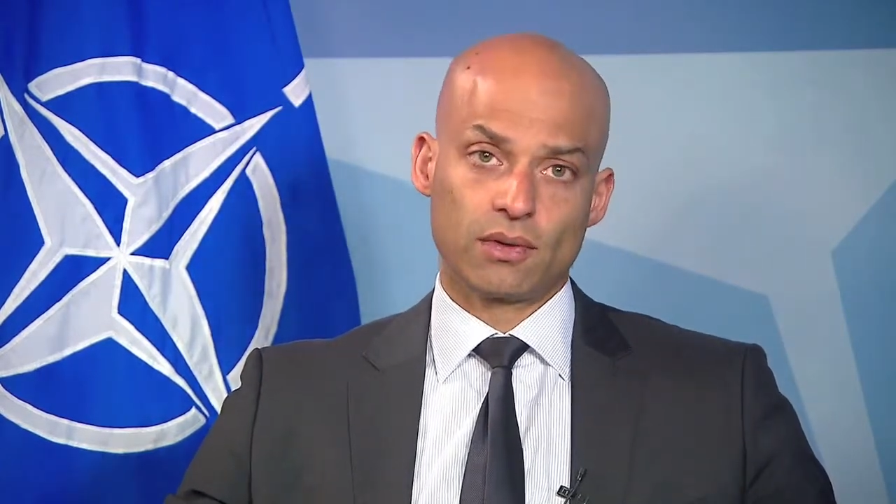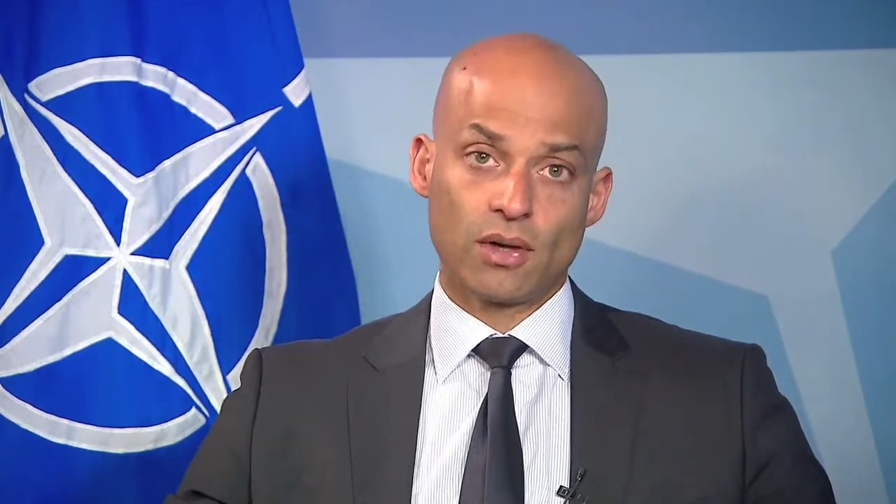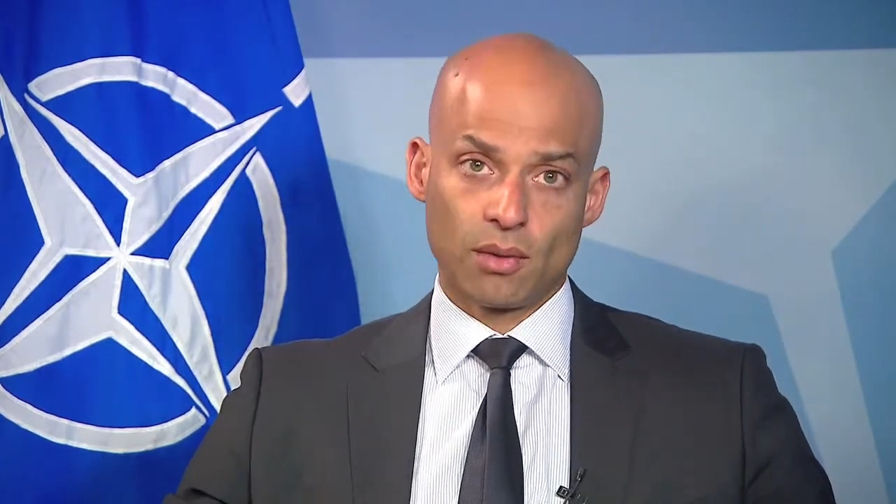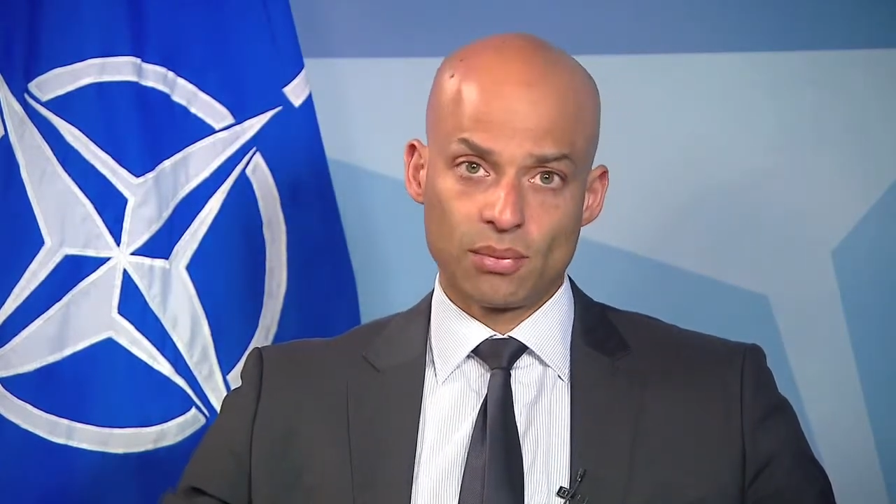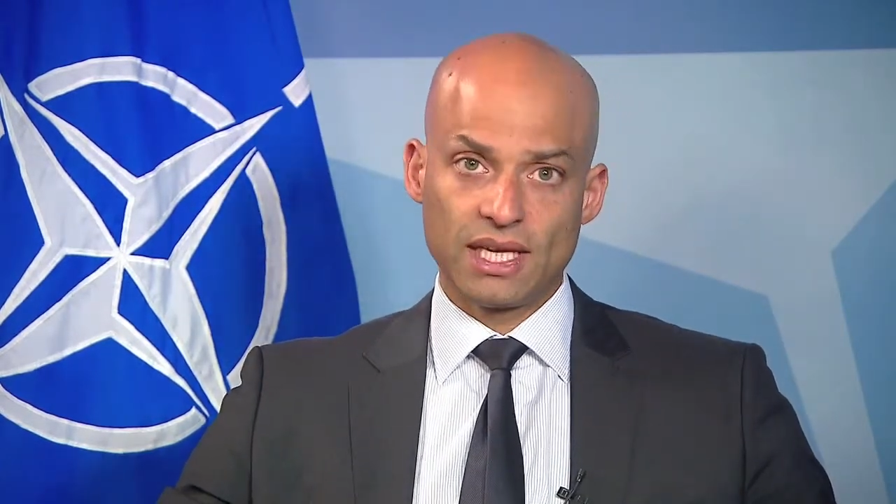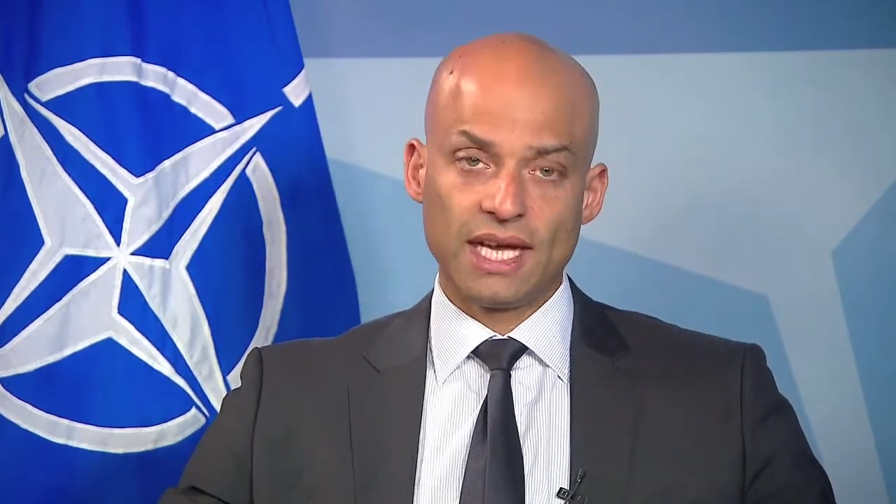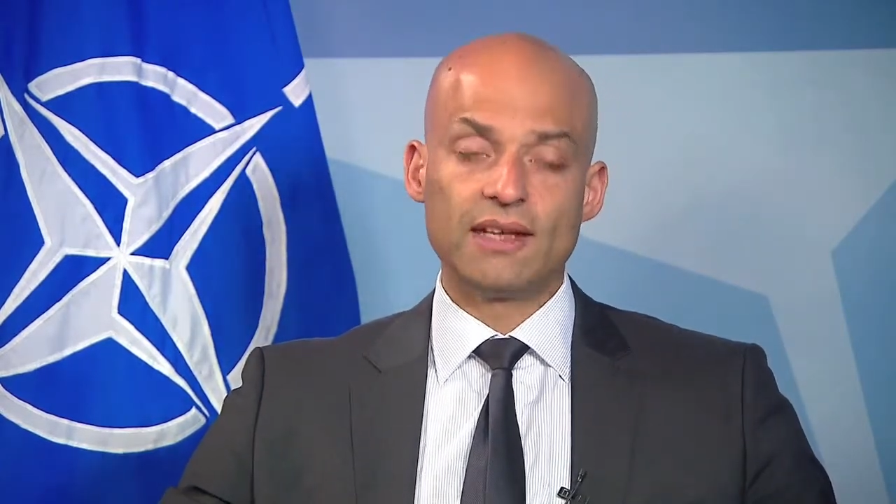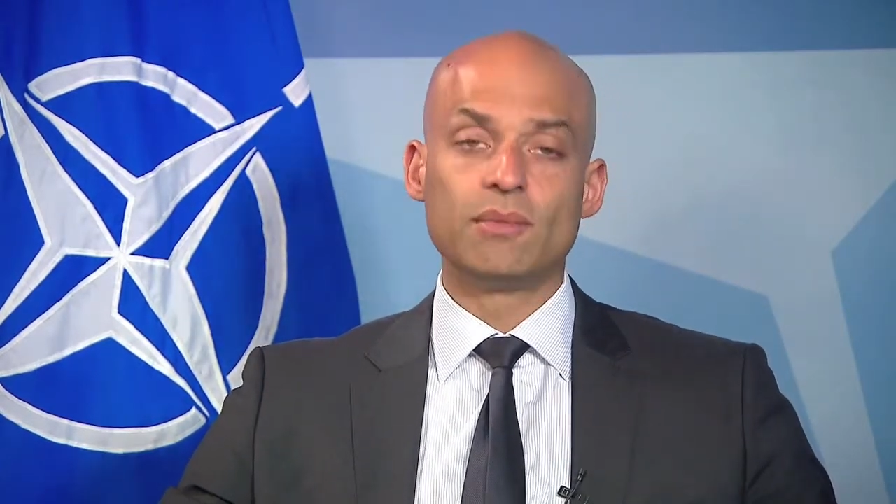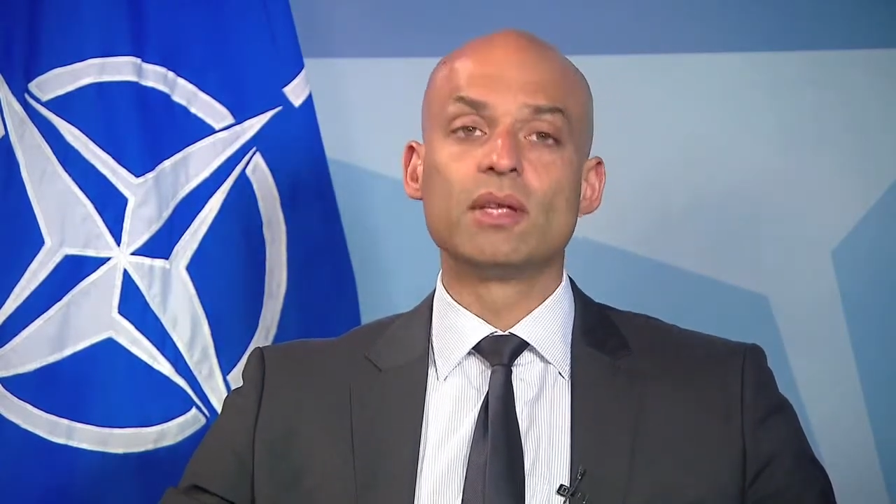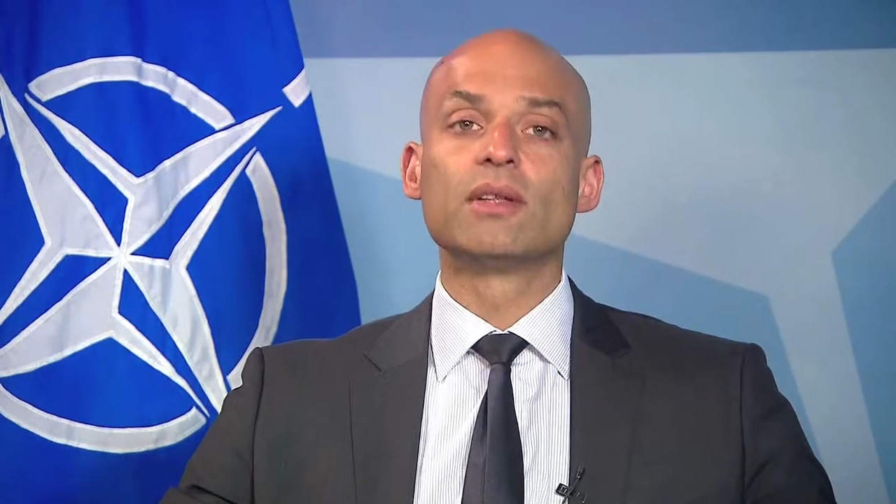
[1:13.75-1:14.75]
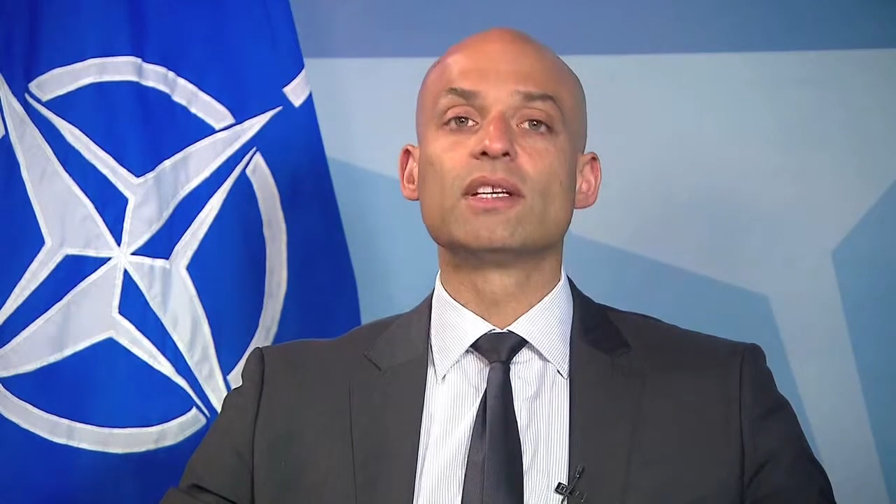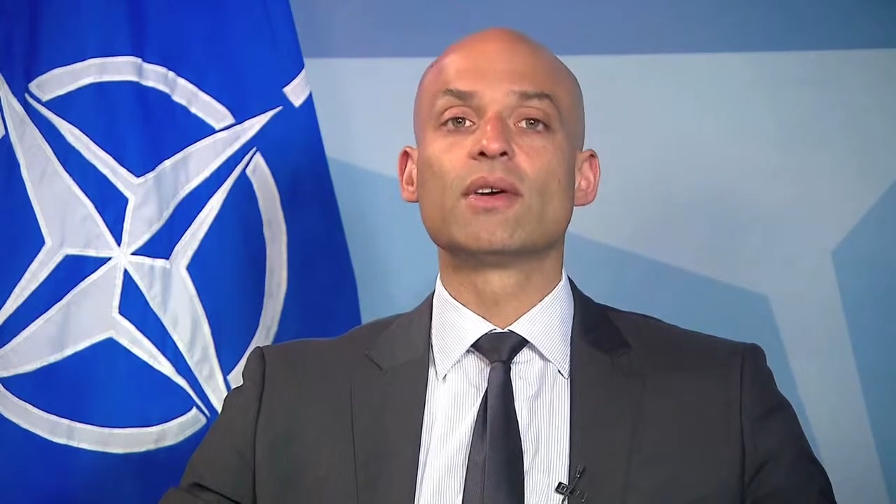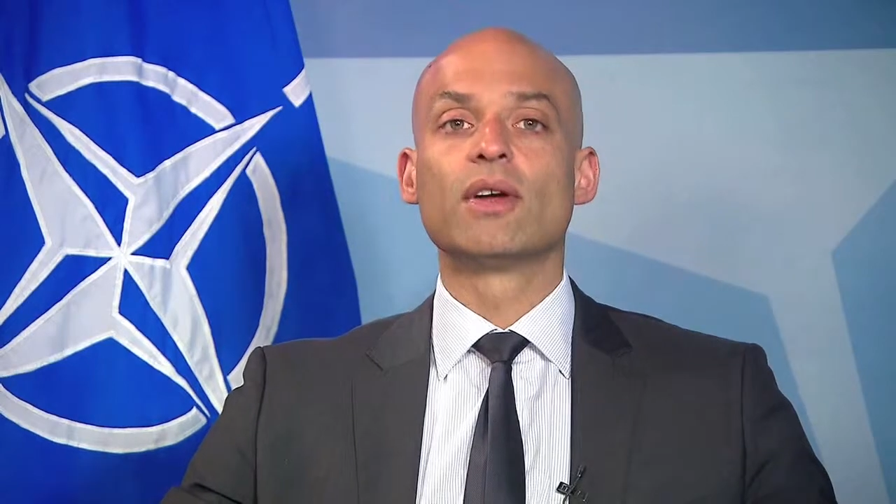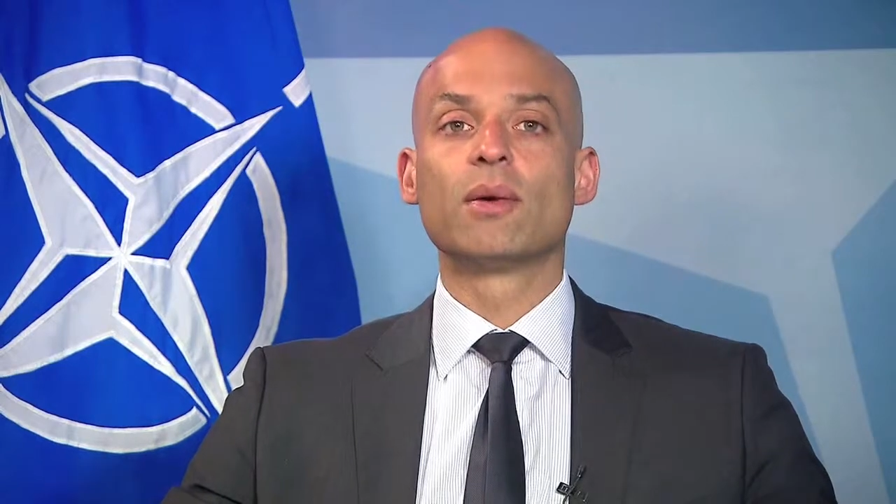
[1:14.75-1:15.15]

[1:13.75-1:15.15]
complicated military